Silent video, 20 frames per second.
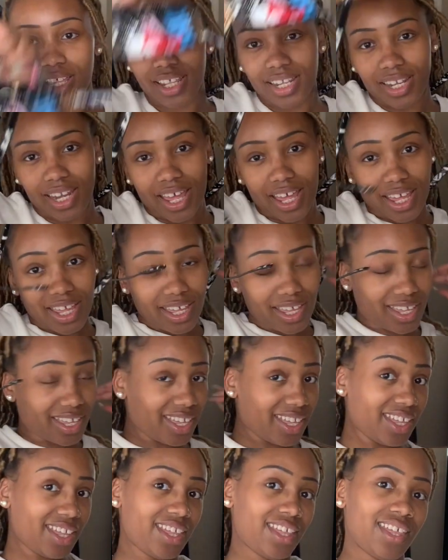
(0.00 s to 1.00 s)
like
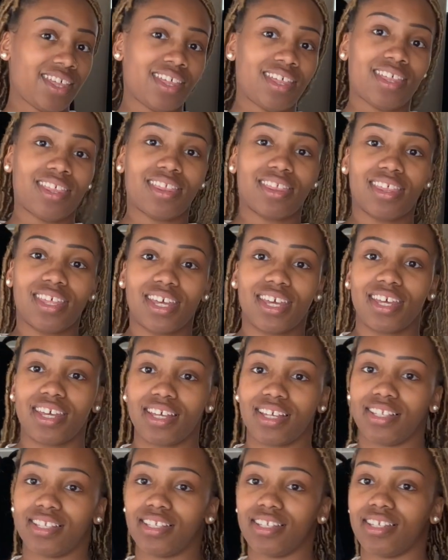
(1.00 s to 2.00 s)

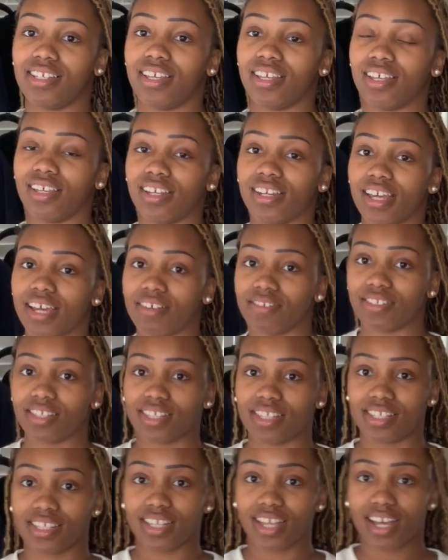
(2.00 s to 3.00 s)
this, down to
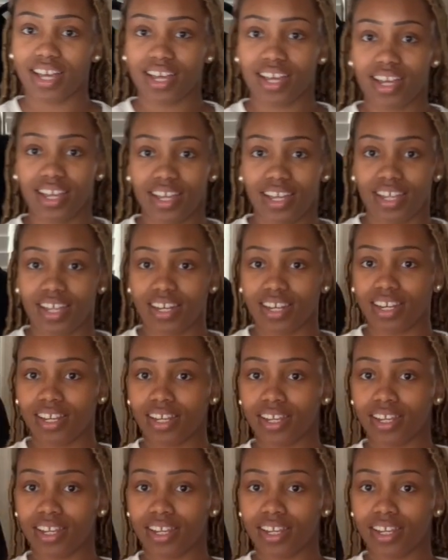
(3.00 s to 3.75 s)
the side,